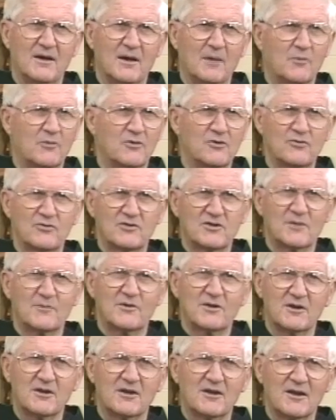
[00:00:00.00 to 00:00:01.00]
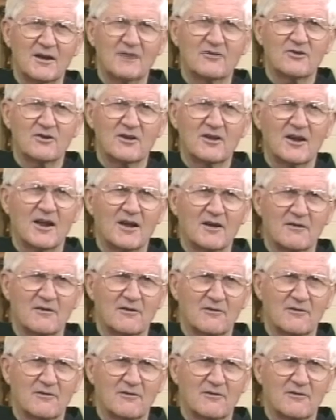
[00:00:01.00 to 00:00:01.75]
I'm going to do something to get out of